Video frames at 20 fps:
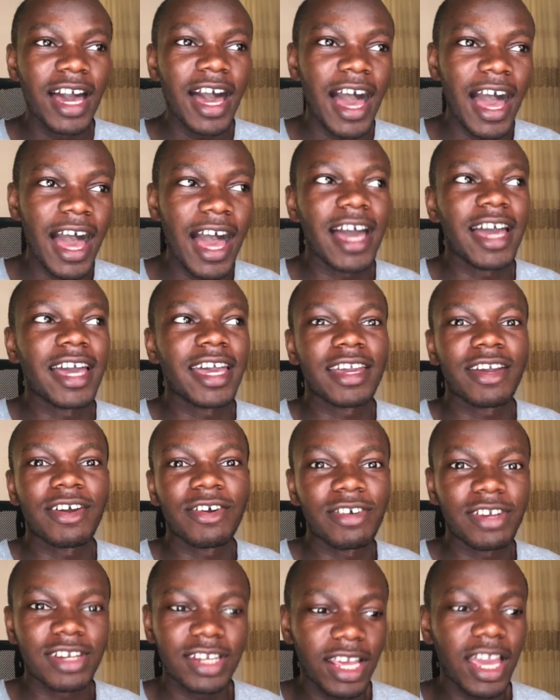I
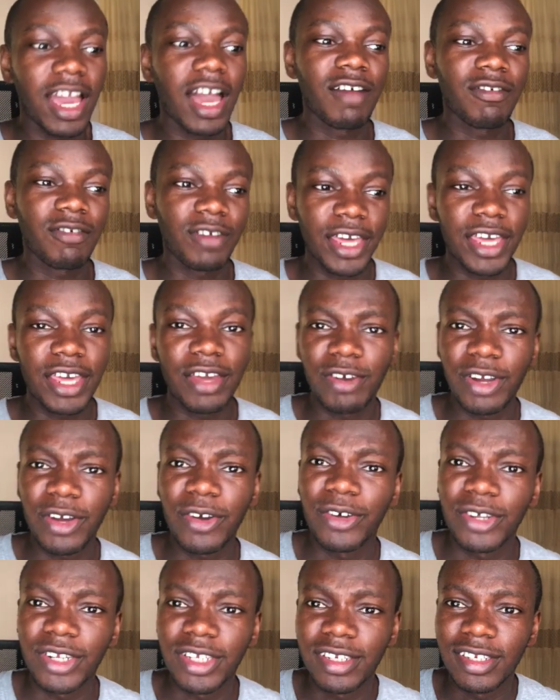currently have like a
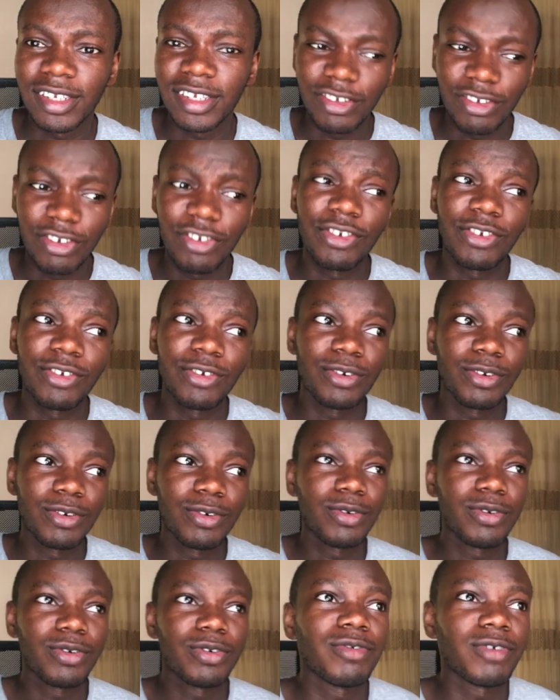recording issue.
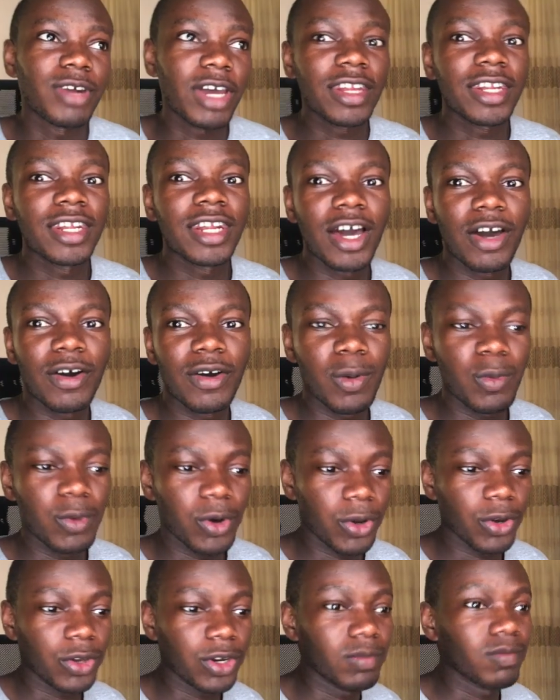Right now I'm
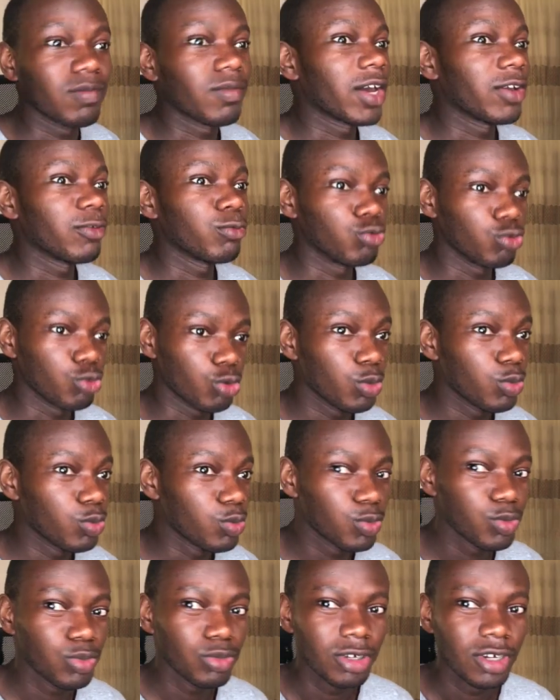recording in my
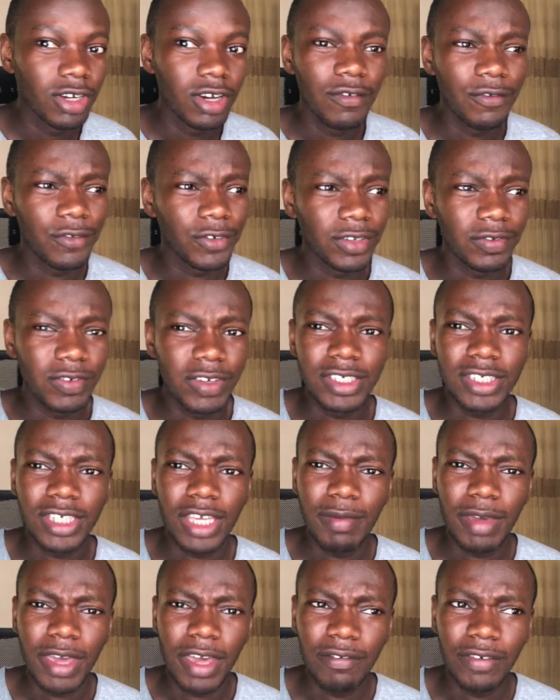room for the first
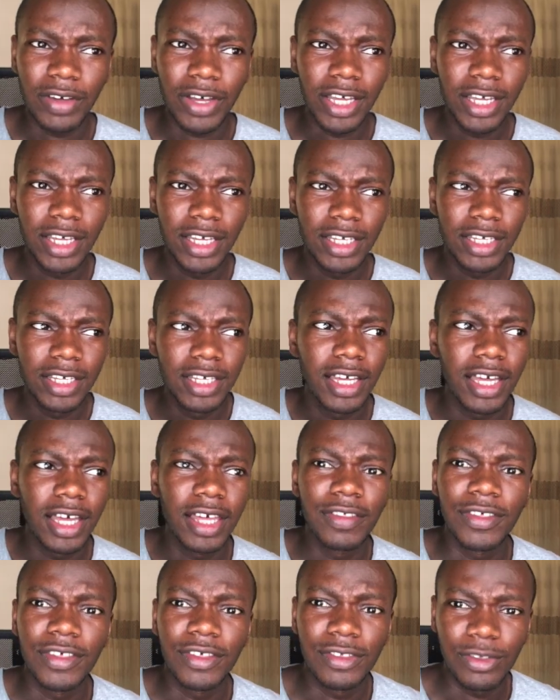time ever, I
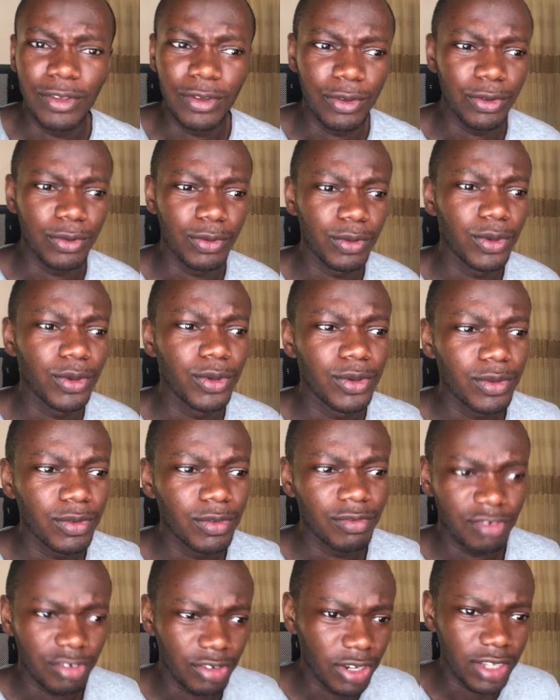think so,
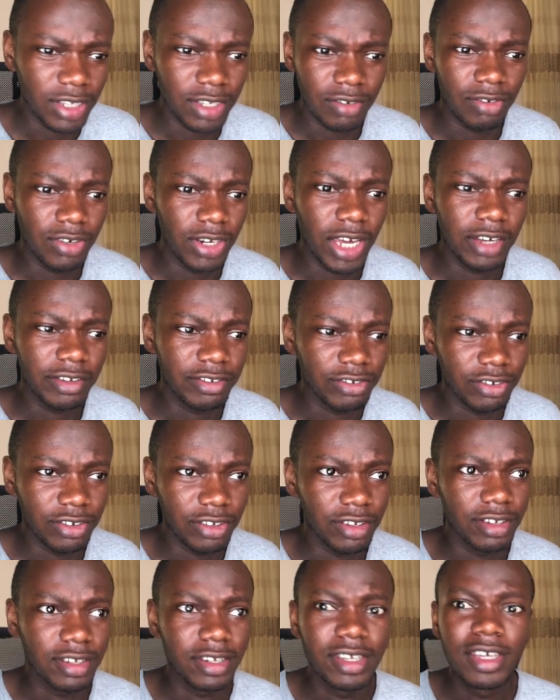for like a
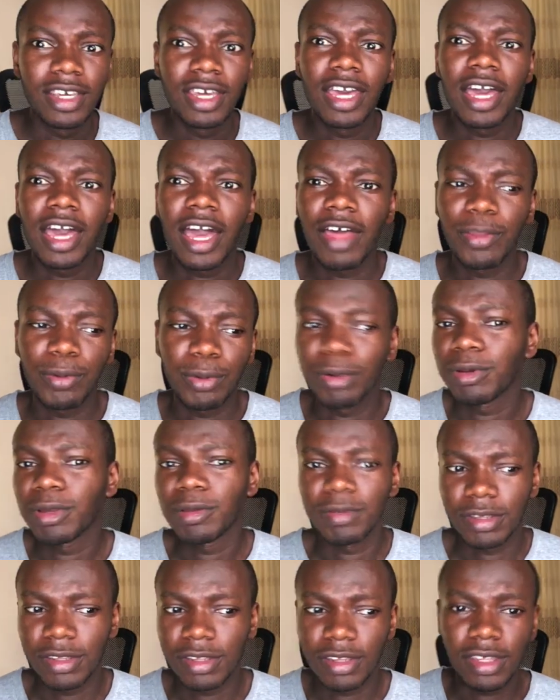reaction. And the
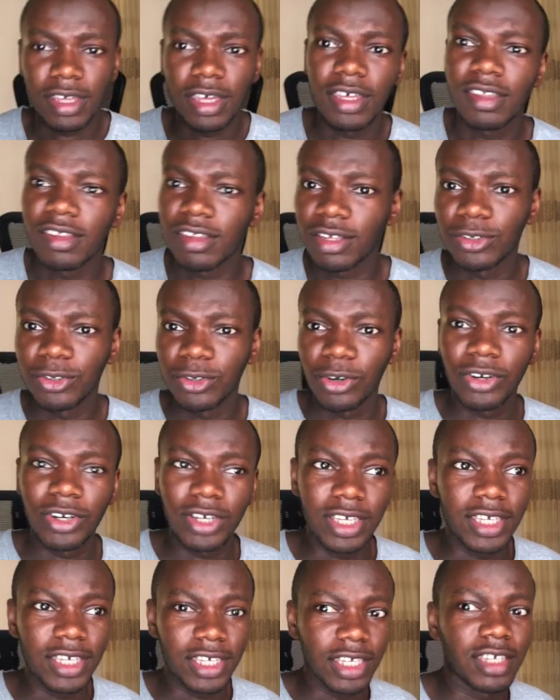problem is there is a dog
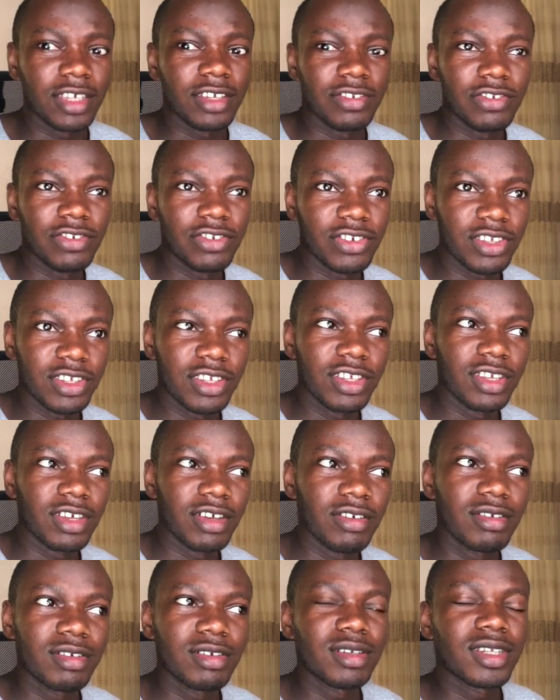cage
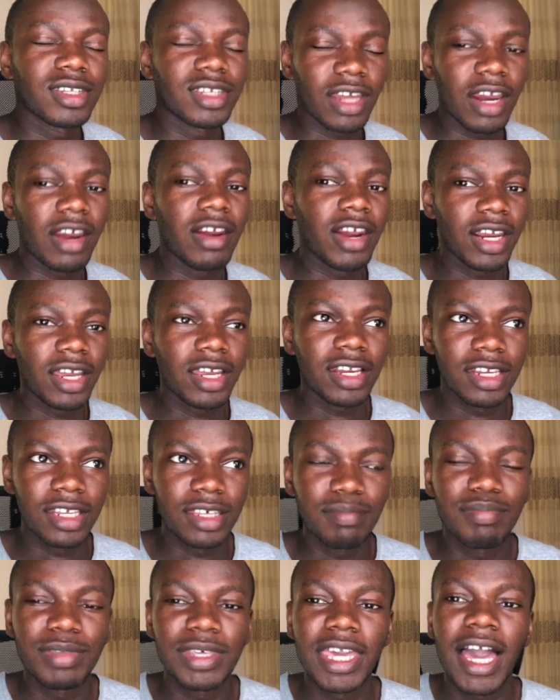directly
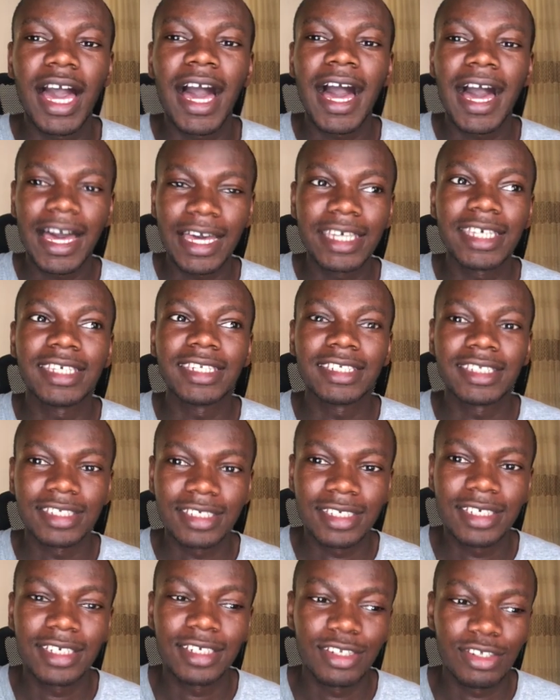
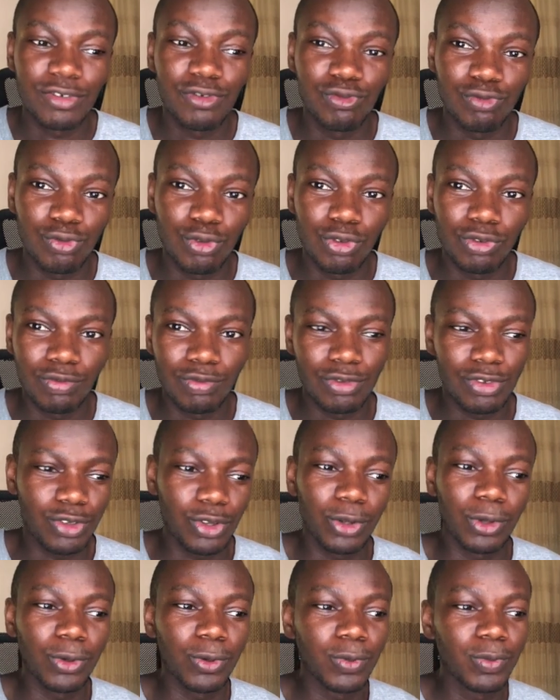behind this room,
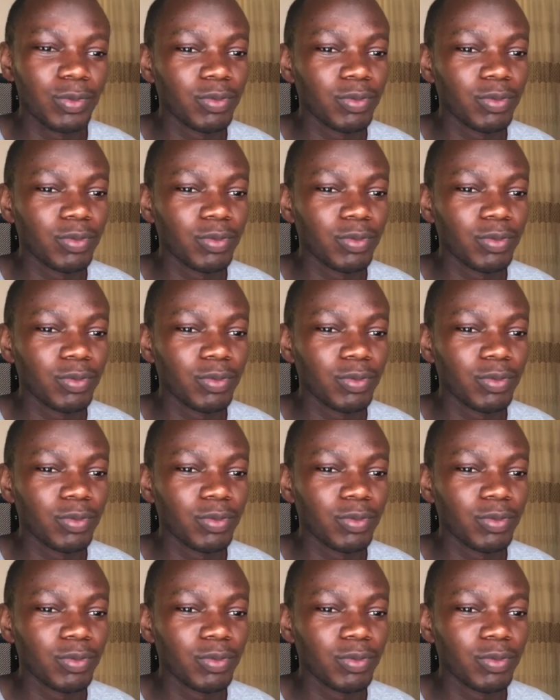so